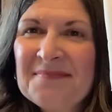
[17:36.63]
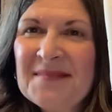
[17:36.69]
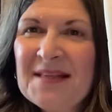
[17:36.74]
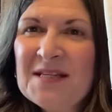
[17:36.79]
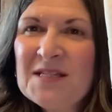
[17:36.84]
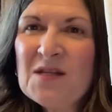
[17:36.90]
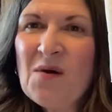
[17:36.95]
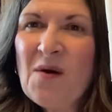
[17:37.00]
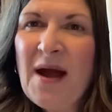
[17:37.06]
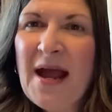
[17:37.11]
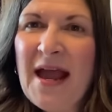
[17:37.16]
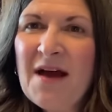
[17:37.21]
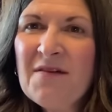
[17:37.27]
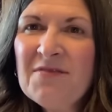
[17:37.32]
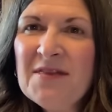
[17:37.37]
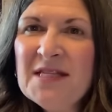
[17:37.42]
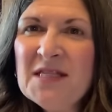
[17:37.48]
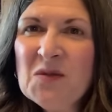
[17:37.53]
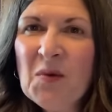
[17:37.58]
So I
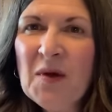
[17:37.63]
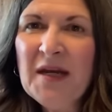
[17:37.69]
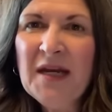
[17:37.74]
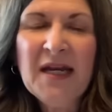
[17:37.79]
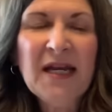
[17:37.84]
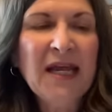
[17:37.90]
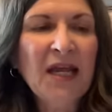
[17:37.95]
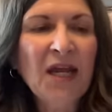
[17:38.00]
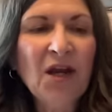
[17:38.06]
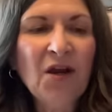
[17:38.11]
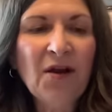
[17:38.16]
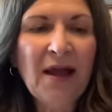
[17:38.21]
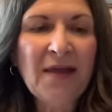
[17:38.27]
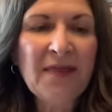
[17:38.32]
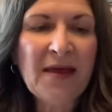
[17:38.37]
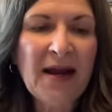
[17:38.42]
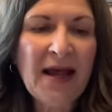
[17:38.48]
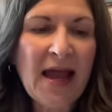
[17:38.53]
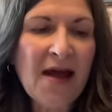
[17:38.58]
have this one in here
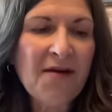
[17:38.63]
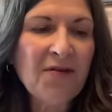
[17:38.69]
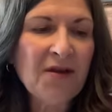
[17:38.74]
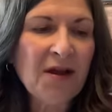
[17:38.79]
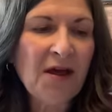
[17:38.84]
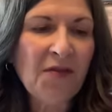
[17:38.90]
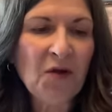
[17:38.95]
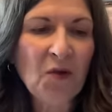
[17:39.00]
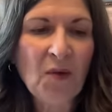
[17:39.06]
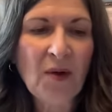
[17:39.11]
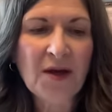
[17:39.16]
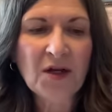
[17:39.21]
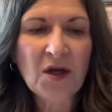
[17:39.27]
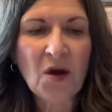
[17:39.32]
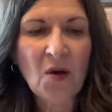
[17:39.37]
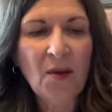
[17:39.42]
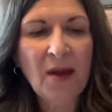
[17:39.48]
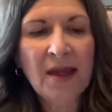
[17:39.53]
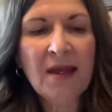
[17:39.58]
and then I have another one
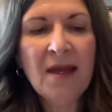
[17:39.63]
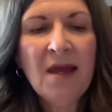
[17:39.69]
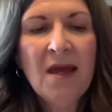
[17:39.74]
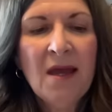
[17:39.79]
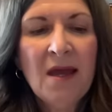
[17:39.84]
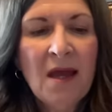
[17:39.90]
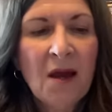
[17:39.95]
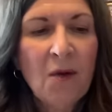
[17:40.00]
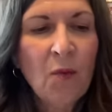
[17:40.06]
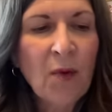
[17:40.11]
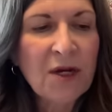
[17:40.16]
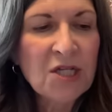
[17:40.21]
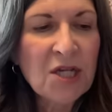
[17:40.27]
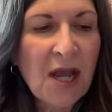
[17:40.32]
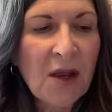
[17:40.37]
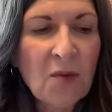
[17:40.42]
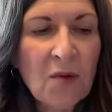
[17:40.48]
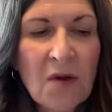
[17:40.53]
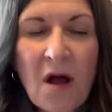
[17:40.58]
going, which
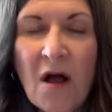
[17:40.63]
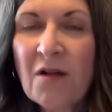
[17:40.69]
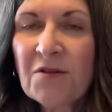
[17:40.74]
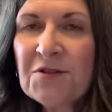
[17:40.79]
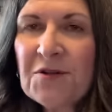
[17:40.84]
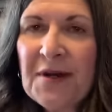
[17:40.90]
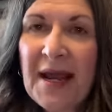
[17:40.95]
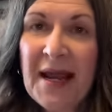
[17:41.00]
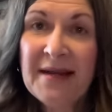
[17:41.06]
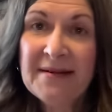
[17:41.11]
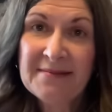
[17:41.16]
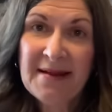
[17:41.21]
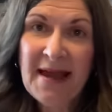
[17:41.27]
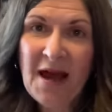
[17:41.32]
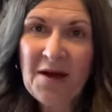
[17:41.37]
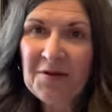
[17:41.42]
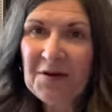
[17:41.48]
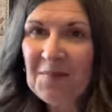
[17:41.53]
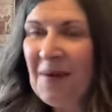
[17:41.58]
I will alternate
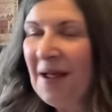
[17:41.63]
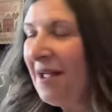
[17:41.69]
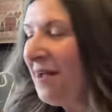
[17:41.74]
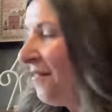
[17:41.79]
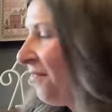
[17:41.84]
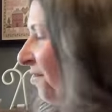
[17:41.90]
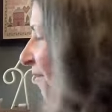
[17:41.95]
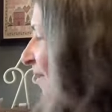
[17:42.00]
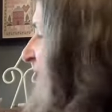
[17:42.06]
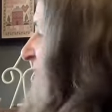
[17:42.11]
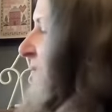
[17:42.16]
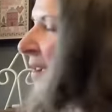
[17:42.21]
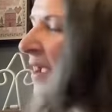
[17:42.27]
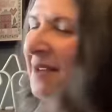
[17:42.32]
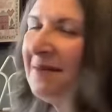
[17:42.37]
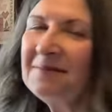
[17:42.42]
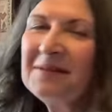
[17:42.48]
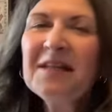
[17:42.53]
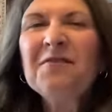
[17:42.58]
out in my other, in
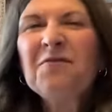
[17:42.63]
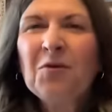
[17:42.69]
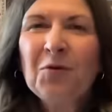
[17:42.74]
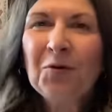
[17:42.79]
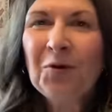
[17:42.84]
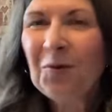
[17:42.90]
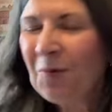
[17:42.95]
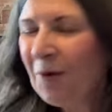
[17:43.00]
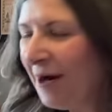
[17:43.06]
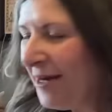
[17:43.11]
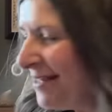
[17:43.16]
my living room where I